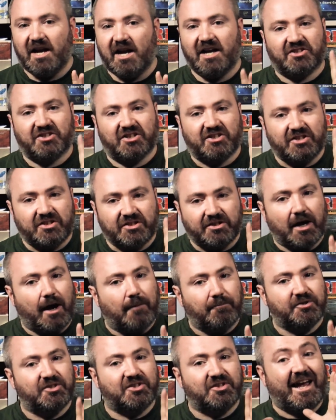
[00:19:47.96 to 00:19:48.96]
as it
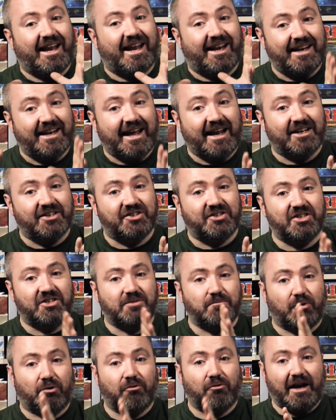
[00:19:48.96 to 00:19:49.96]
stops analysis
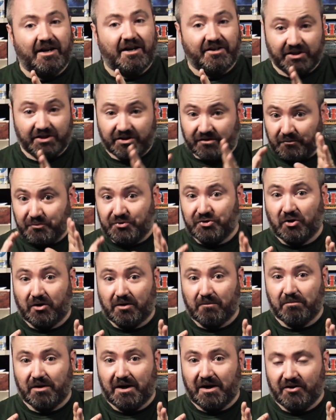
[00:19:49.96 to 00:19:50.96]
paralysis from
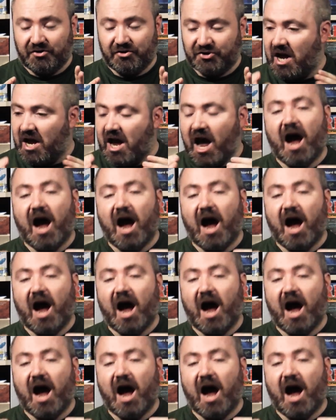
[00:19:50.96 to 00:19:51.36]
certain players